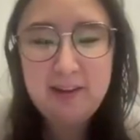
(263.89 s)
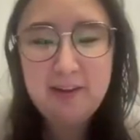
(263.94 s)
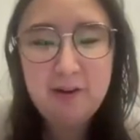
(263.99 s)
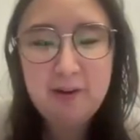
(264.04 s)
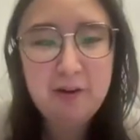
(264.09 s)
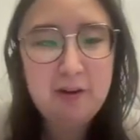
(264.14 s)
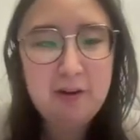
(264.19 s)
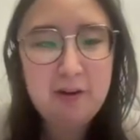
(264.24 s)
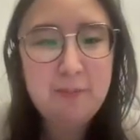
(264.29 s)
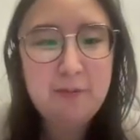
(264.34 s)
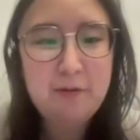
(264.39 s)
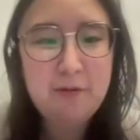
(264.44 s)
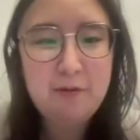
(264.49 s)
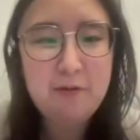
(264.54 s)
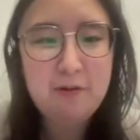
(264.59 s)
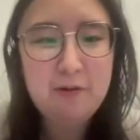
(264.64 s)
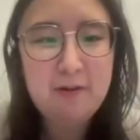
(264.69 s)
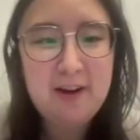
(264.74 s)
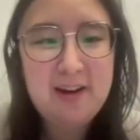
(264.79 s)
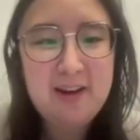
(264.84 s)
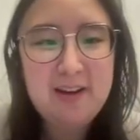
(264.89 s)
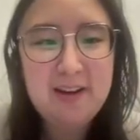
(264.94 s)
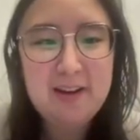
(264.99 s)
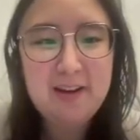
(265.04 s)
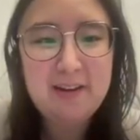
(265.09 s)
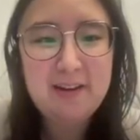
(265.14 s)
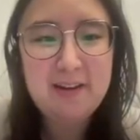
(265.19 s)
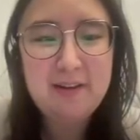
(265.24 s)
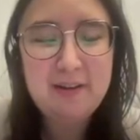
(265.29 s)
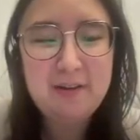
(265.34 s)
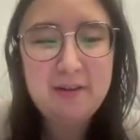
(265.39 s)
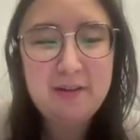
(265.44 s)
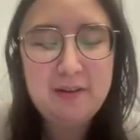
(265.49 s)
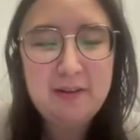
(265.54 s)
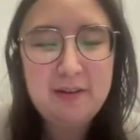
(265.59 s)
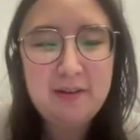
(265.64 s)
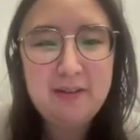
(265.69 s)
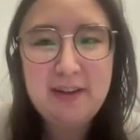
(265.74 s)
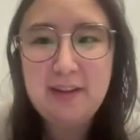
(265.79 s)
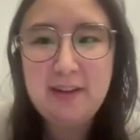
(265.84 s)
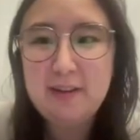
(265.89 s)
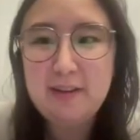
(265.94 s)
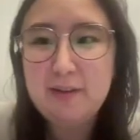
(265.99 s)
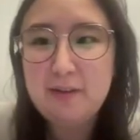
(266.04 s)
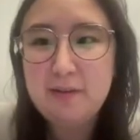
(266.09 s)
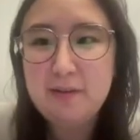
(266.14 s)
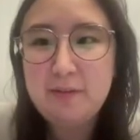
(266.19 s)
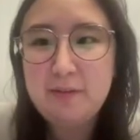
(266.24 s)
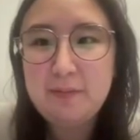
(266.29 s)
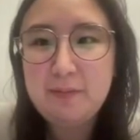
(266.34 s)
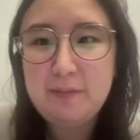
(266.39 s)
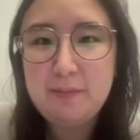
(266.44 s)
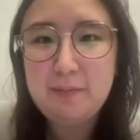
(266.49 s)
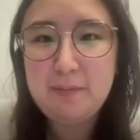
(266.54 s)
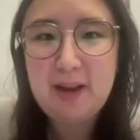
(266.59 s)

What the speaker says: in Europe who created like a